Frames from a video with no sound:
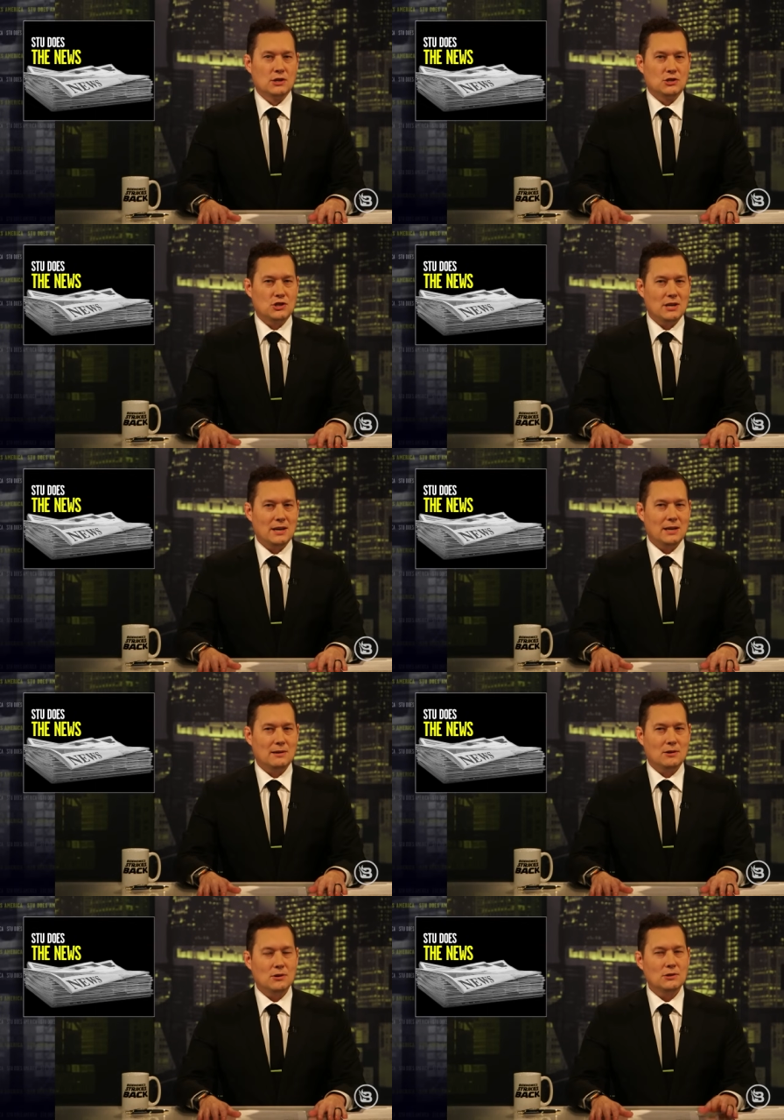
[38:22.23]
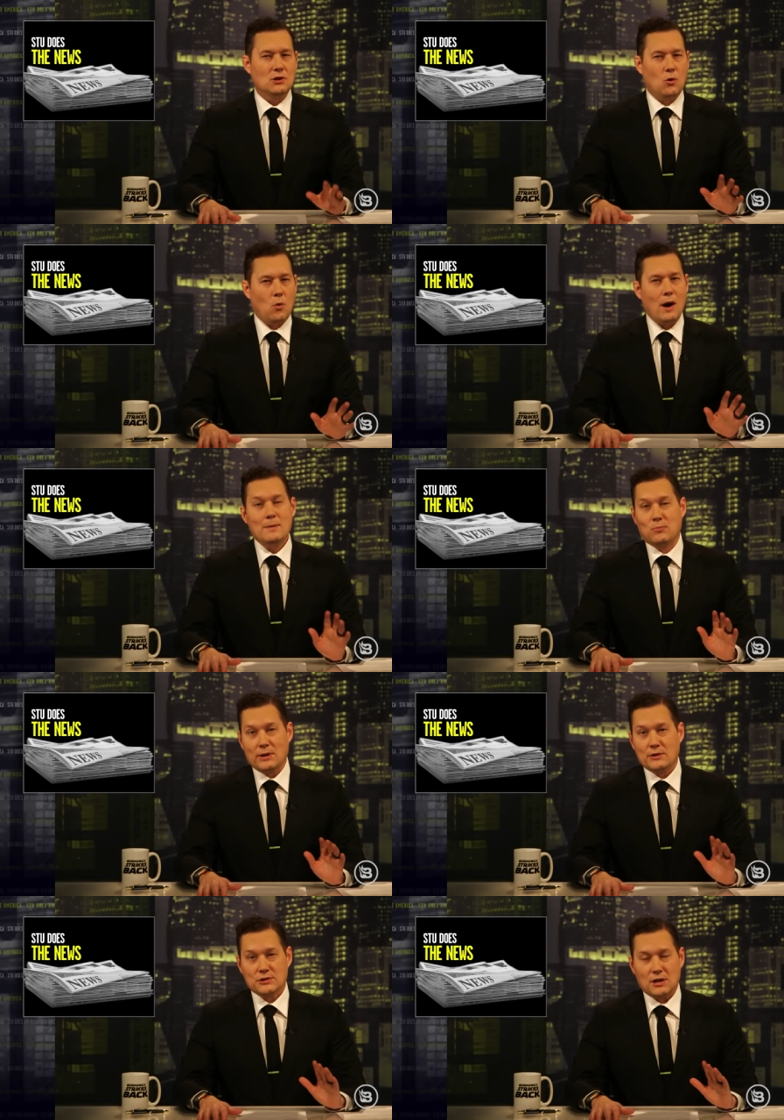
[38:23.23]
she couldn't quite
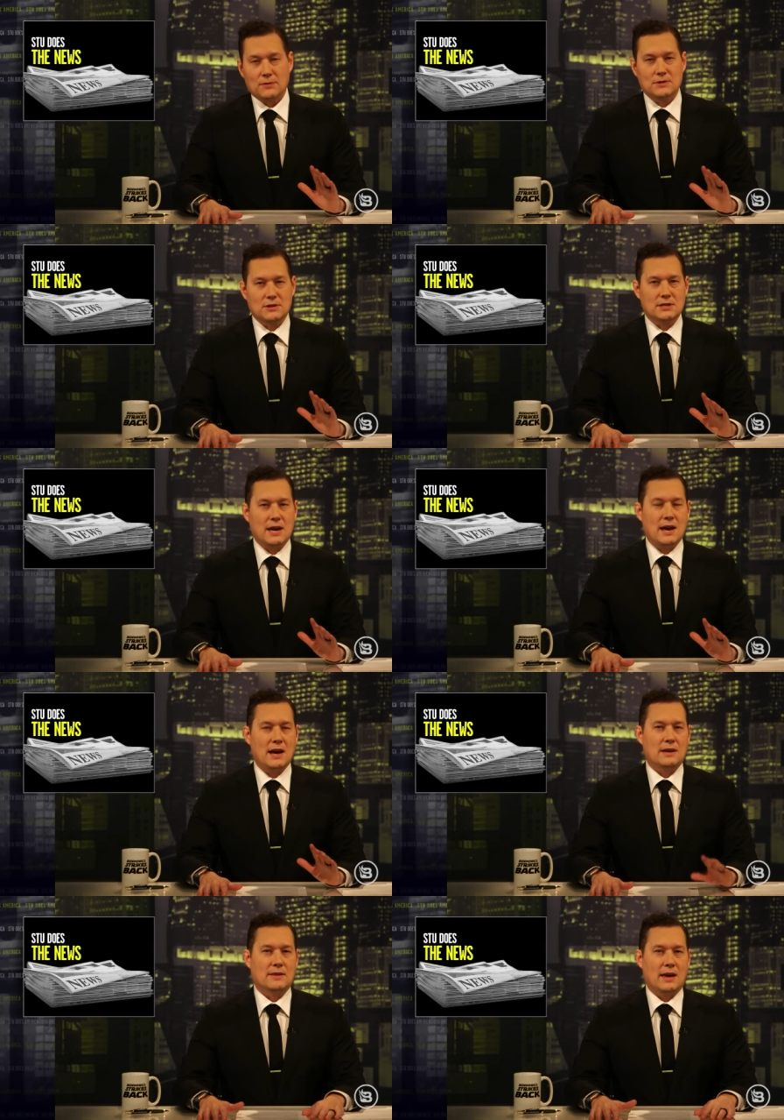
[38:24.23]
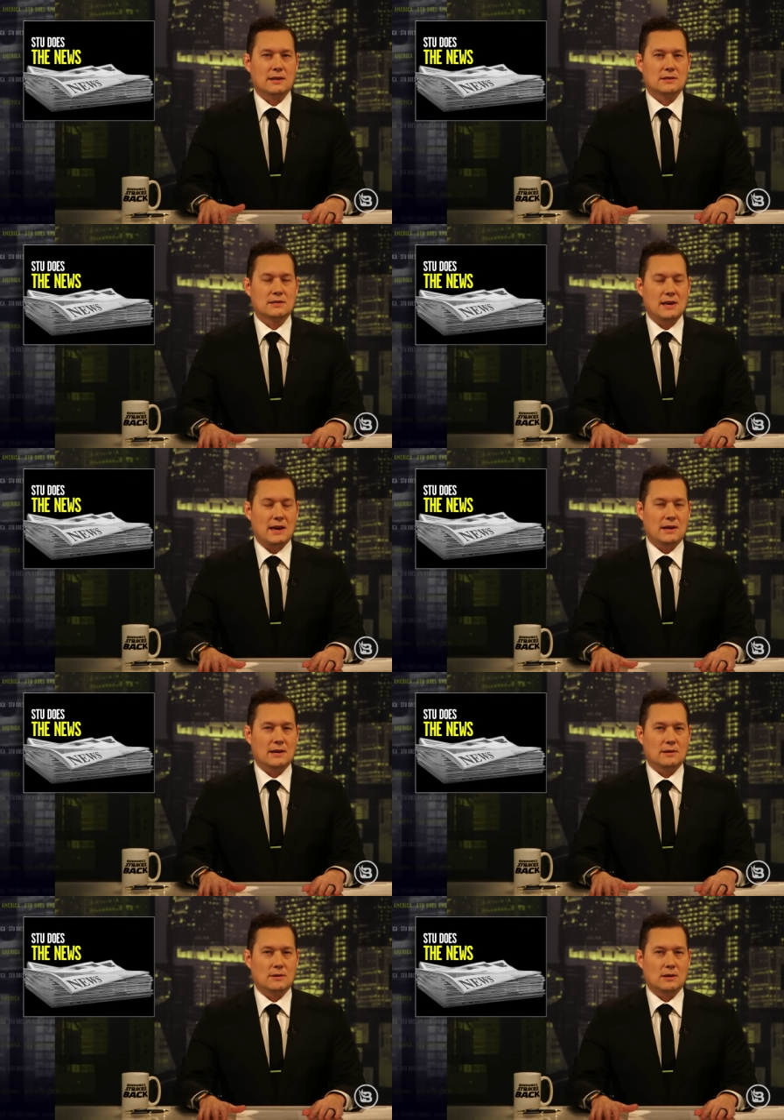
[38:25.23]
bring herself to say that
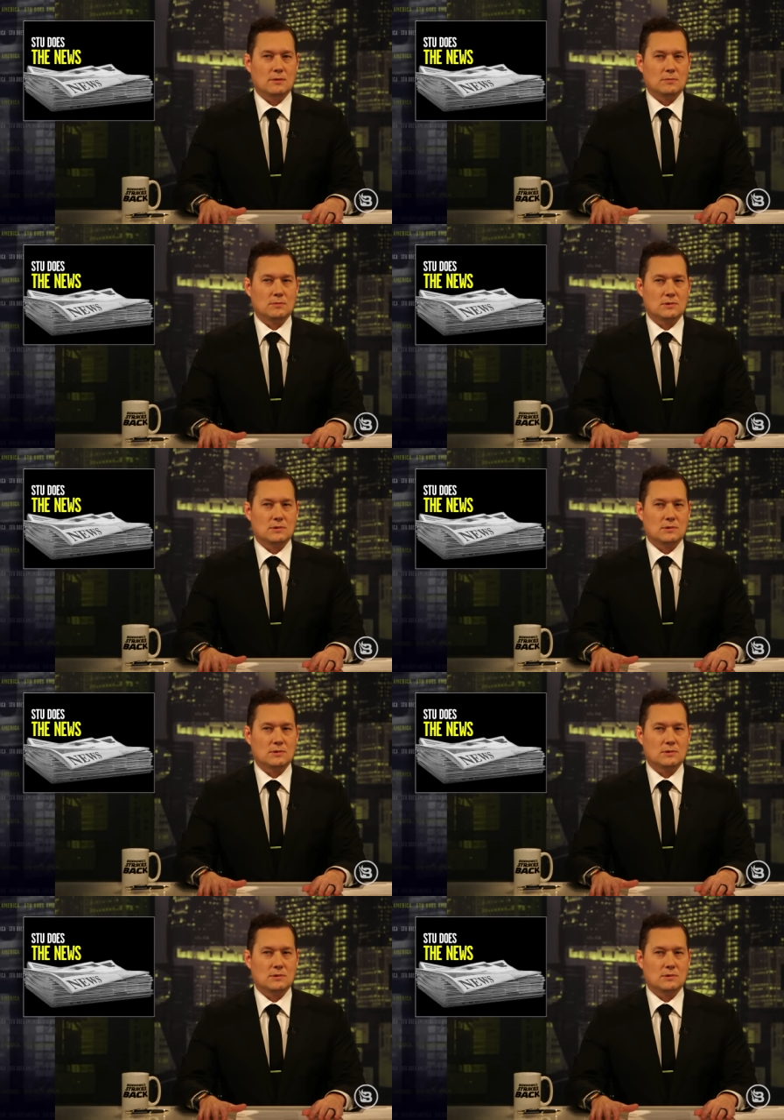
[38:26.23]
saying the